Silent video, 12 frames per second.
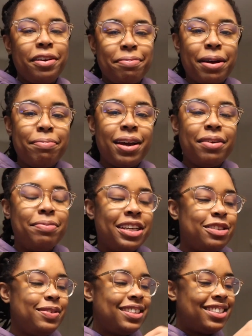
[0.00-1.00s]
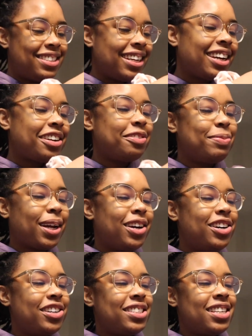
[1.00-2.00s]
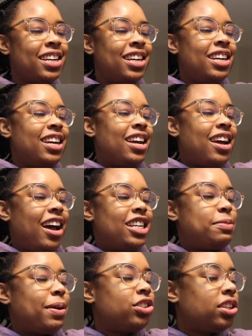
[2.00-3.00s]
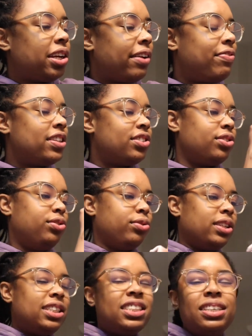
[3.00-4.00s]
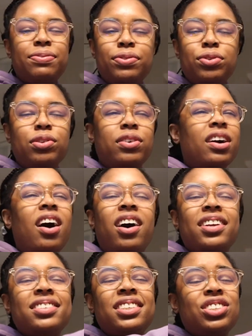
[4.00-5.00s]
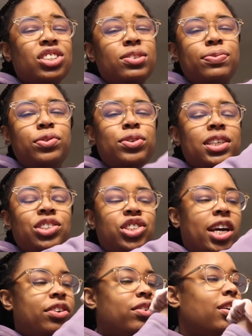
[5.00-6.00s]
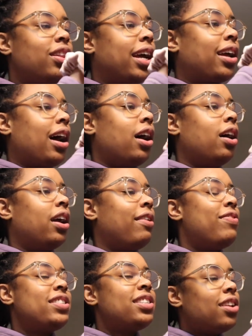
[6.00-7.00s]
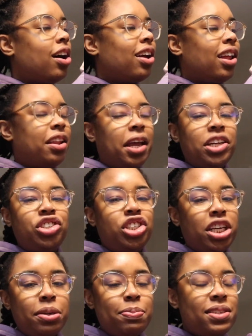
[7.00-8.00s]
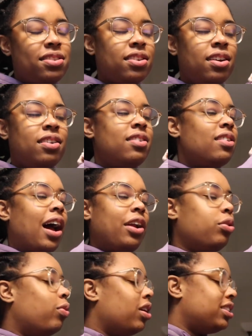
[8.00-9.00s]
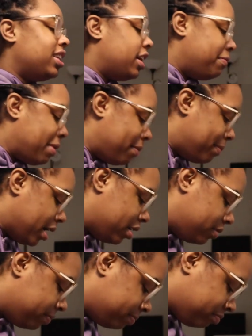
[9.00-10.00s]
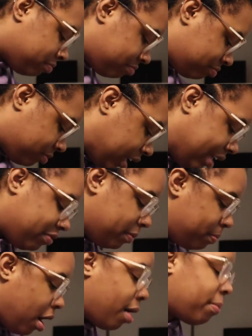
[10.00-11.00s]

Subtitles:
in my bed makes me sick because, especially if it's greasy food or honestly just food in general, like if it's not like chips, I don't want it in my bed. Even